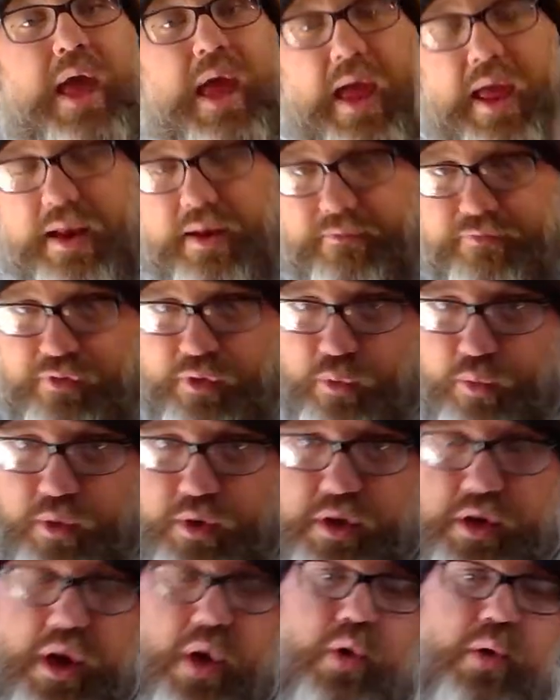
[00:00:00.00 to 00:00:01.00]
And if you
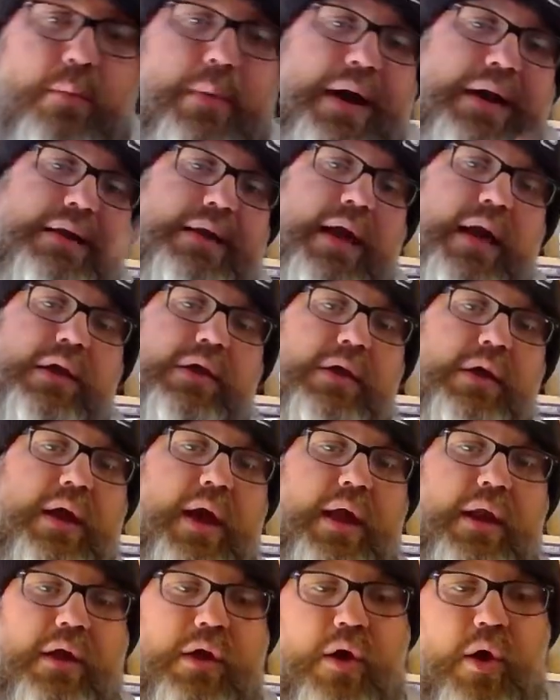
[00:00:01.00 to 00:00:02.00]
want to know about that, you
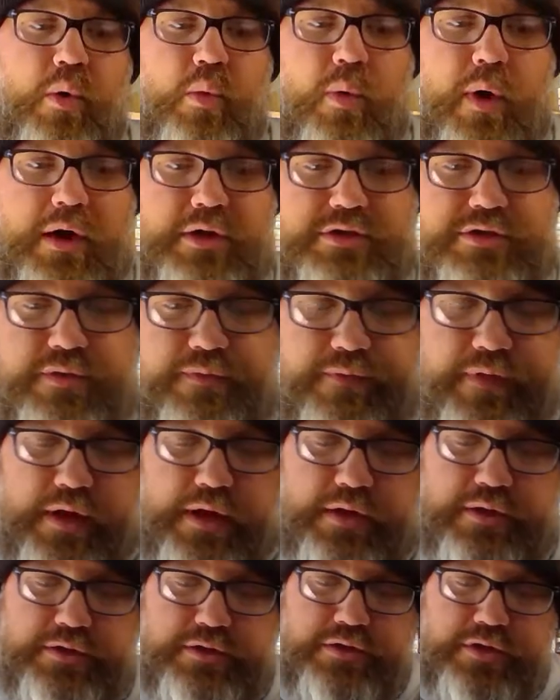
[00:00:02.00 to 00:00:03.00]
got to go watch the
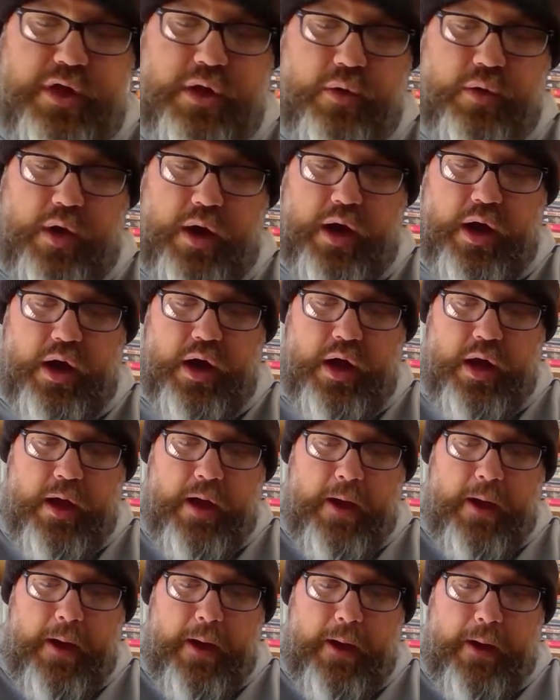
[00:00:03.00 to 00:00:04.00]
vid. So,
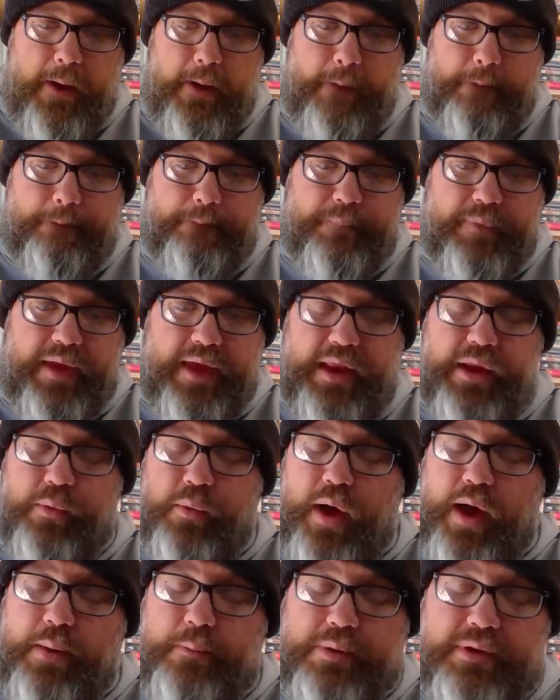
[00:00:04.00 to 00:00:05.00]

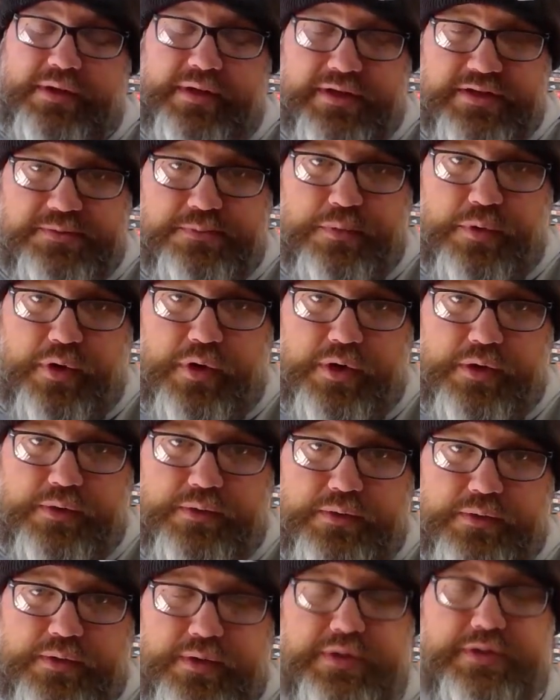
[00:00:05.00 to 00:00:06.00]
anyway, but this book
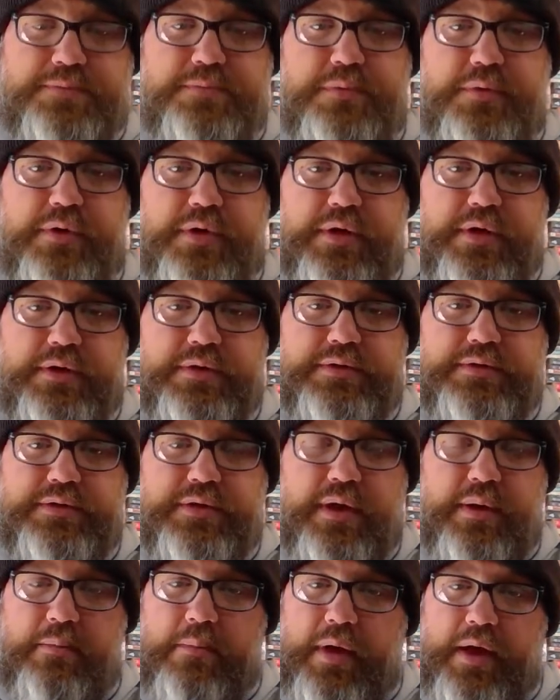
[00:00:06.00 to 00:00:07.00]
is
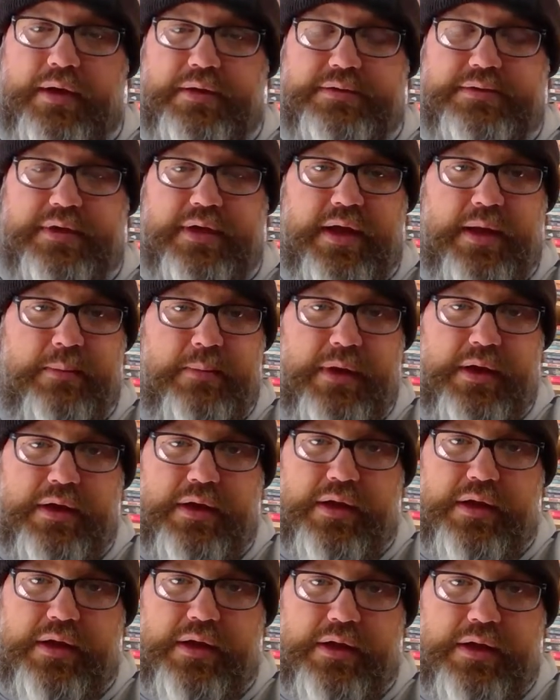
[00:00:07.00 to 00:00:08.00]
amazing. I
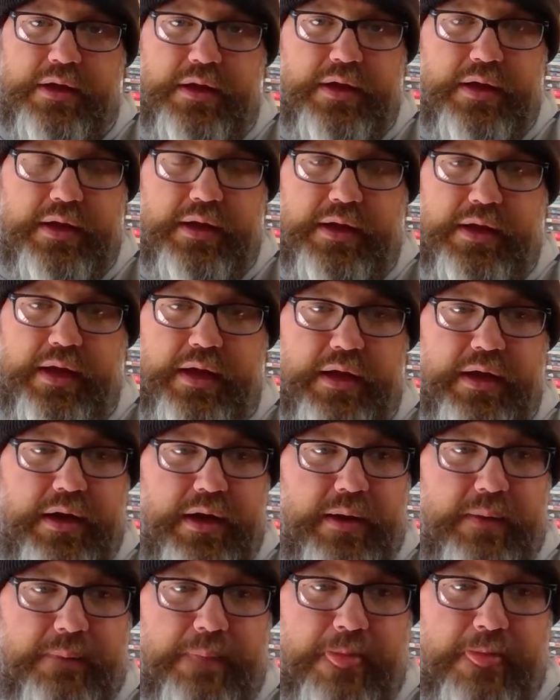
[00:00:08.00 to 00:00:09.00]
mean, again,
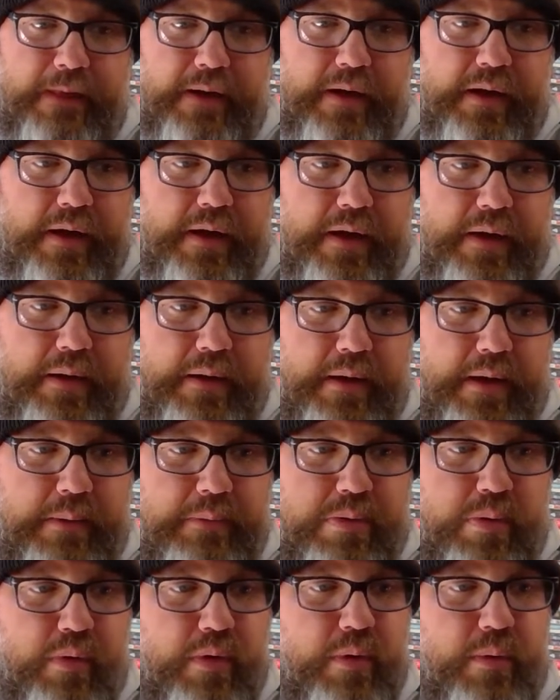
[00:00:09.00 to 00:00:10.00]
a
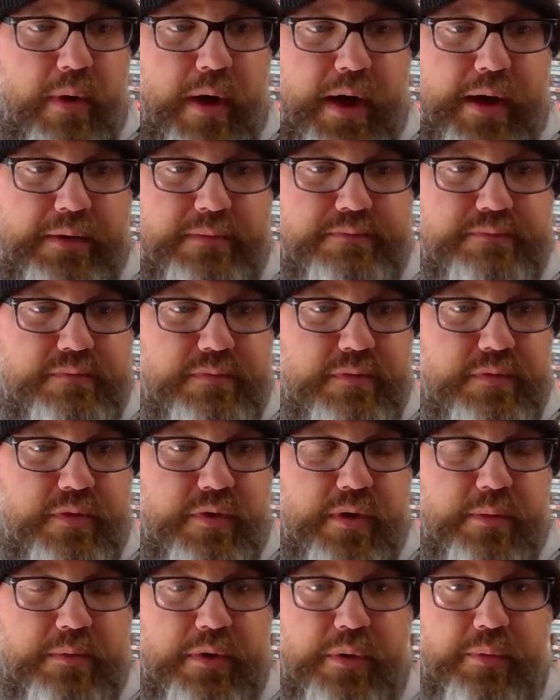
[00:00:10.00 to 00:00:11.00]
poor white
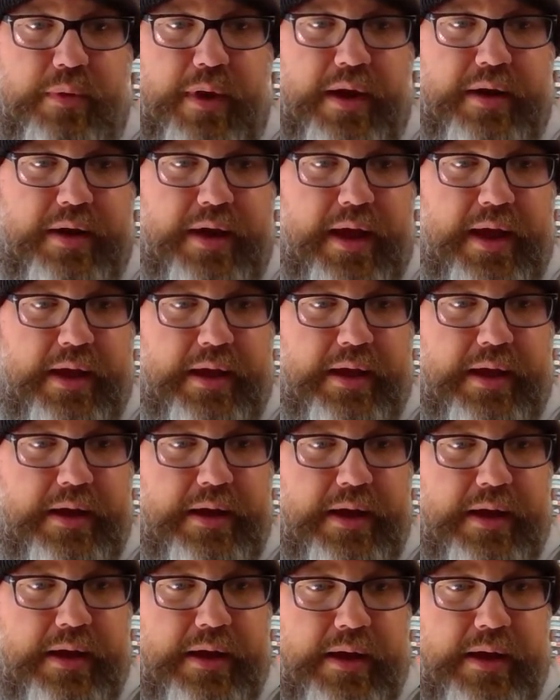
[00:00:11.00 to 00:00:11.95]
criminal redneck and